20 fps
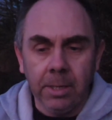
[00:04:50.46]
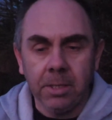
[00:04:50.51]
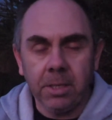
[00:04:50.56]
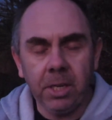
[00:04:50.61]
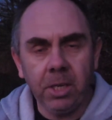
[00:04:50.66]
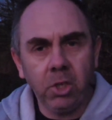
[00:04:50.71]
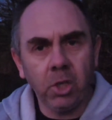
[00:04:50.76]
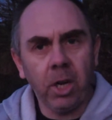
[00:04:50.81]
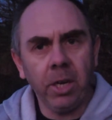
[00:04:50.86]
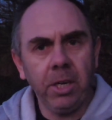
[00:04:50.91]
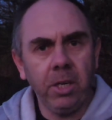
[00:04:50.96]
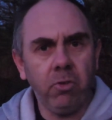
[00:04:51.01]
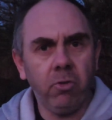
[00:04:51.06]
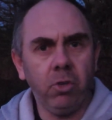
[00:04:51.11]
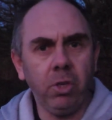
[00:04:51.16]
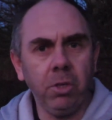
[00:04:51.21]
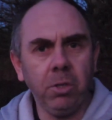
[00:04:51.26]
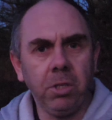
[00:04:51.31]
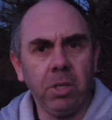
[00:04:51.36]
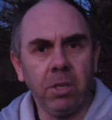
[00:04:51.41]
DJI
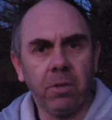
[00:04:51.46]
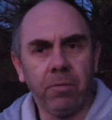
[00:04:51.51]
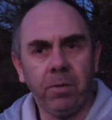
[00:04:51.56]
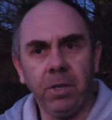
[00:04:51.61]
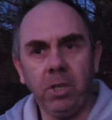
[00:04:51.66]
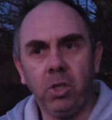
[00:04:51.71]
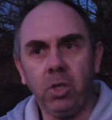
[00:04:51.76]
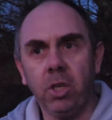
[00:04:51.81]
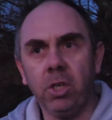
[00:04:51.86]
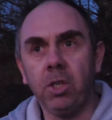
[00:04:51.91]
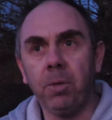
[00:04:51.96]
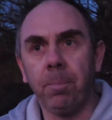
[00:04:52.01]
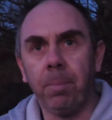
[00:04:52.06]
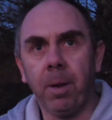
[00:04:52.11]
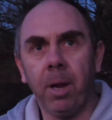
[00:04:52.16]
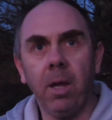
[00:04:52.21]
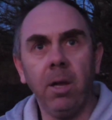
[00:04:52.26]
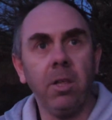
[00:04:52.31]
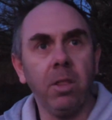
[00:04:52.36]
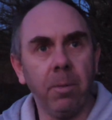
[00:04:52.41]
introduced this feature to
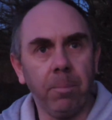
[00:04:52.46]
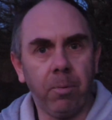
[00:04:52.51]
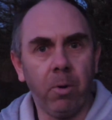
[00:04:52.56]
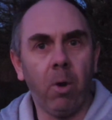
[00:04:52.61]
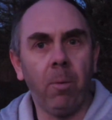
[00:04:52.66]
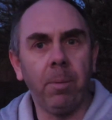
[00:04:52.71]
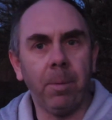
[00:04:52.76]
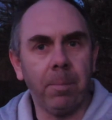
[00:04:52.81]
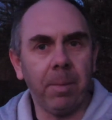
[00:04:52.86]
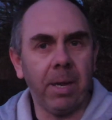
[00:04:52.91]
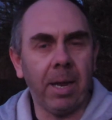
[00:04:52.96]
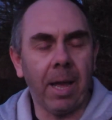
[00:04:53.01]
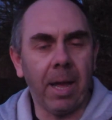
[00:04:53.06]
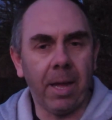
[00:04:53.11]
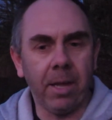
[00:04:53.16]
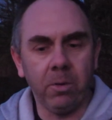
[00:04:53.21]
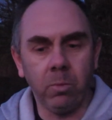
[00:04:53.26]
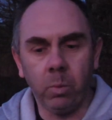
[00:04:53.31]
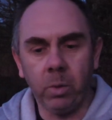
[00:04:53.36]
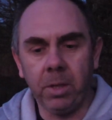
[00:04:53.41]
plug the problem they
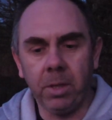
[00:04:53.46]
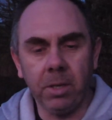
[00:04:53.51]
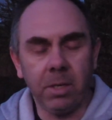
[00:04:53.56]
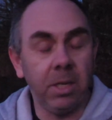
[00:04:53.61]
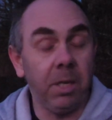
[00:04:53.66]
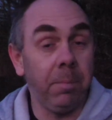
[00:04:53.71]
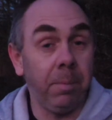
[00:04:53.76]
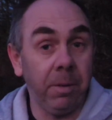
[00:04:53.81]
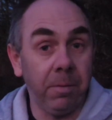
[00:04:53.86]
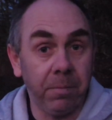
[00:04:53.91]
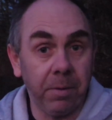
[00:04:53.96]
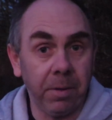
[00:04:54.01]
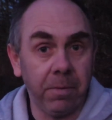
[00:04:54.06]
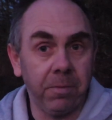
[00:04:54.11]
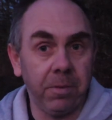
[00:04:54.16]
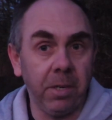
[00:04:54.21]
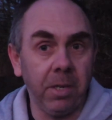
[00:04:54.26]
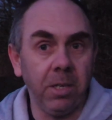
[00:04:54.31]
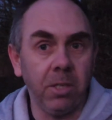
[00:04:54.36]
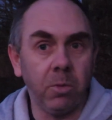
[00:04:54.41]
had with the
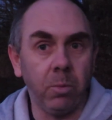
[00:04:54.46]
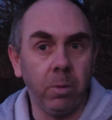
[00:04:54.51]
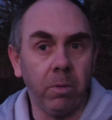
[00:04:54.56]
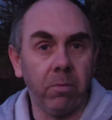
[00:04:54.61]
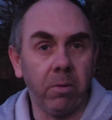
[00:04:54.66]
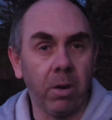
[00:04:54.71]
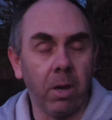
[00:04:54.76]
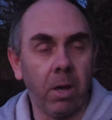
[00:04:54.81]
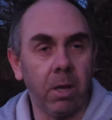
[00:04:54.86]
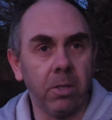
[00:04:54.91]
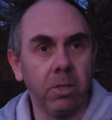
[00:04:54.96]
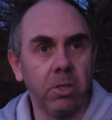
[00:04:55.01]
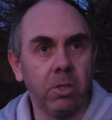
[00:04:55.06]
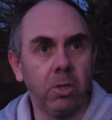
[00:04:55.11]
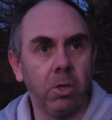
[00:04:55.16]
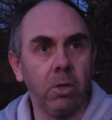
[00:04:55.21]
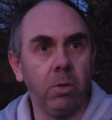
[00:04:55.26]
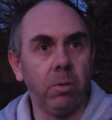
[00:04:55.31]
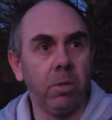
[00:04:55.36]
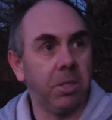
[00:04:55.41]
TB50s with regards
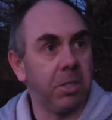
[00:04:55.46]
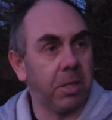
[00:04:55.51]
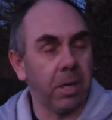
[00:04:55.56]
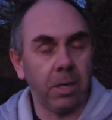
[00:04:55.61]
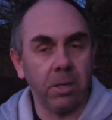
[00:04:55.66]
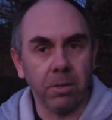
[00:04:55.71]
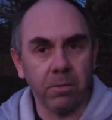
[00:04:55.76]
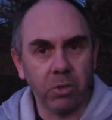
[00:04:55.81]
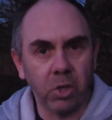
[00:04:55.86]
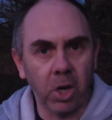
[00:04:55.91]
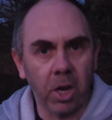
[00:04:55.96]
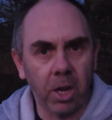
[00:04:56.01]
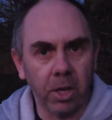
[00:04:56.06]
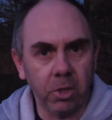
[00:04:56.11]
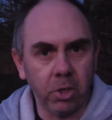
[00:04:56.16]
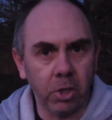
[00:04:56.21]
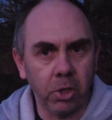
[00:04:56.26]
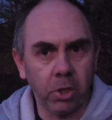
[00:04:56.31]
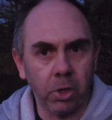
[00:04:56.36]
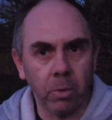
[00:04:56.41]
to the state of
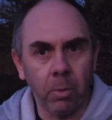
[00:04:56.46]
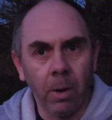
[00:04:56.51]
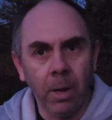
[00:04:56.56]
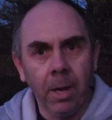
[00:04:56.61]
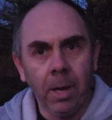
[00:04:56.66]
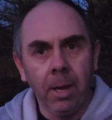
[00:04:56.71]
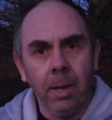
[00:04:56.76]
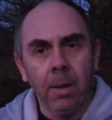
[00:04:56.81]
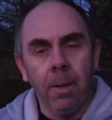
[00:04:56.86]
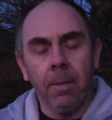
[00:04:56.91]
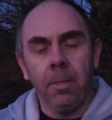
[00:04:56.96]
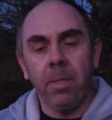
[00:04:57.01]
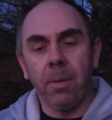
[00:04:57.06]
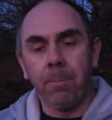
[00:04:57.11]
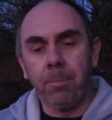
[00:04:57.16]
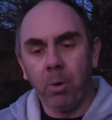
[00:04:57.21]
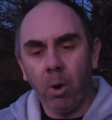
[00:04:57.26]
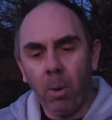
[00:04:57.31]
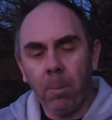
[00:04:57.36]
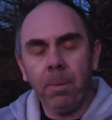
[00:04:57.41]
charge issue. The
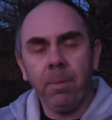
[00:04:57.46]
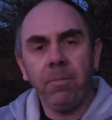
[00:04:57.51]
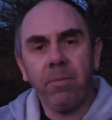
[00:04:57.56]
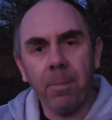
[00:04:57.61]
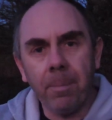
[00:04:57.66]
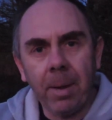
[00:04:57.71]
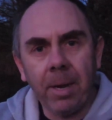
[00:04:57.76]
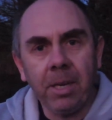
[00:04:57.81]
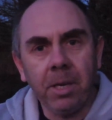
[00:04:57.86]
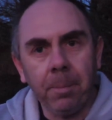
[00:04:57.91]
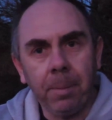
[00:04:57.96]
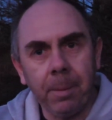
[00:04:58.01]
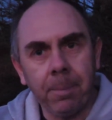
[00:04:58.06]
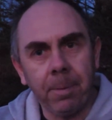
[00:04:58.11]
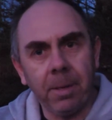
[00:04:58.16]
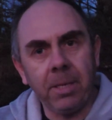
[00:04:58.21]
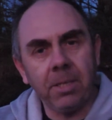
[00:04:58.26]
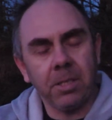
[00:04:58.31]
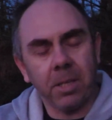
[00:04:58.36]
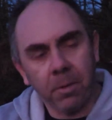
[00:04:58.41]
problem for many
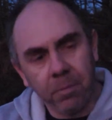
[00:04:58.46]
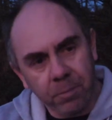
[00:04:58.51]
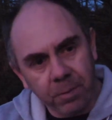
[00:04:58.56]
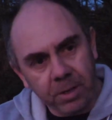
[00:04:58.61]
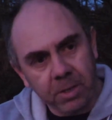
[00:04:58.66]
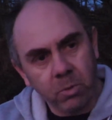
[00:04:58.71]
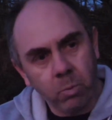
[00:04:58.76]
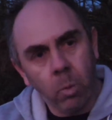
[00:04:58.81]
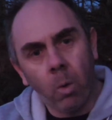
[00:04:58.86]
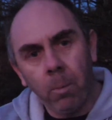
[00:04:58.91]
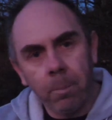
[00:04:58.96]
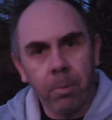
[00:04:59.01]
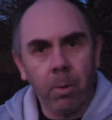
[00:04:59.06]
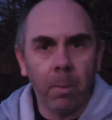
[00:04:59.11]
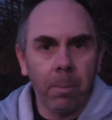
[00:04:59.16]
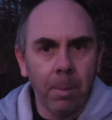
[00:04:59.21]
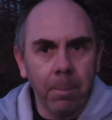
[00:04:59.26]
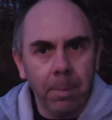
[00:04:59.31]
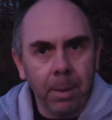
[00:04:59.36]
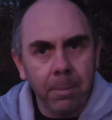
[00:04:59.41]
people is they fixed one
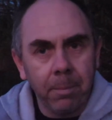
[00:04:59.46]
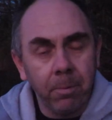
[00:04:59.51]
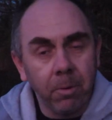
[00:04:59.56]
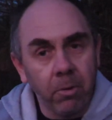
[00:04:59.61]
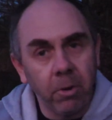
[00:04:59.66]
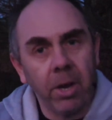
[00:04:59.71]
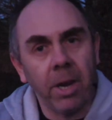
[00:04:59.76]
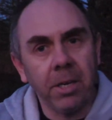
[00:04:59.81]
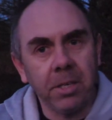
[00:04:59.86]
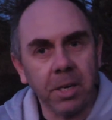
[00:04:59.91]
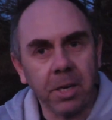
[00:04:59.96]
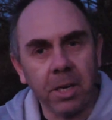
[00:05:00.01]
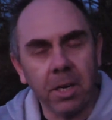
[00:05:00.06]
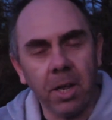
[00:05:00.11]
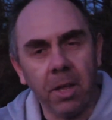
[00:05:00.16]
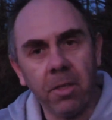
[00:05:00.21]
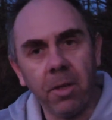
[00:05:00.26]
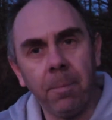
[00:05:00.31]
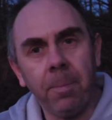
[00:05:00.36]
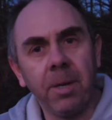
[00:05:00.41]
problem by creating
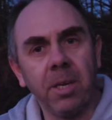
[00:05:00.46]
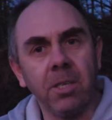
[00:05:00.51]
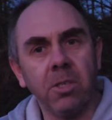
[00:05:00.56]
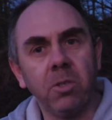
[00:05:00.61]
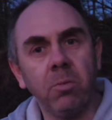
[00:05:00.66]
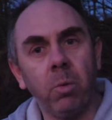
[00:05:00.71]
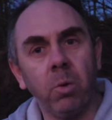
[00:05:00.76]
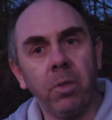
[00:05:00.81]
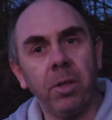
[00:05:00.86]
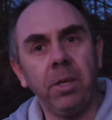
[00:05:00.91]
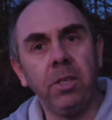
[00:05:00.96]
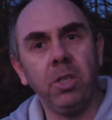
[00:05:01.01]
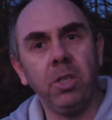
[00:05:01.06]
another, because what they're